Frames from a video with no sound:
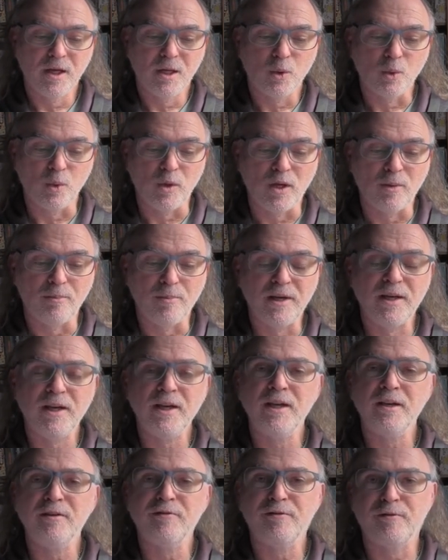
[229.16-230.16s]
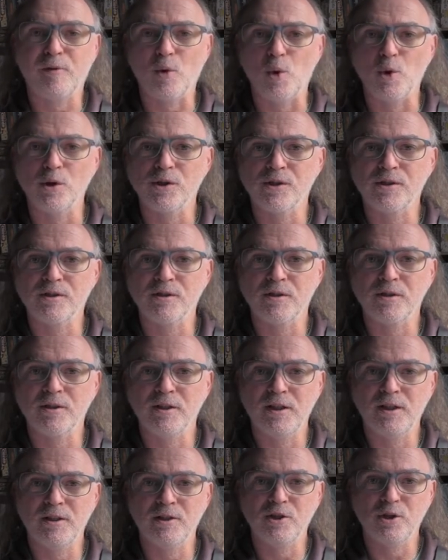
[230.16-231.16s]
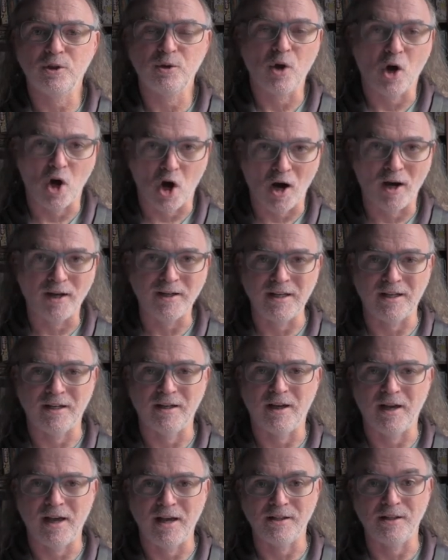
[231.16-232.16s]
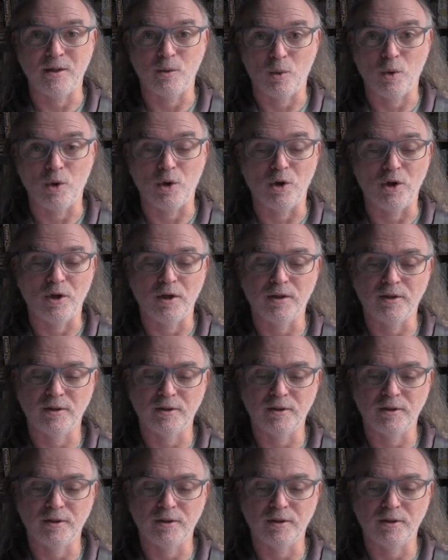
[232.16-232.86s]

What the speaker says: We are being forced into hiding, as it were.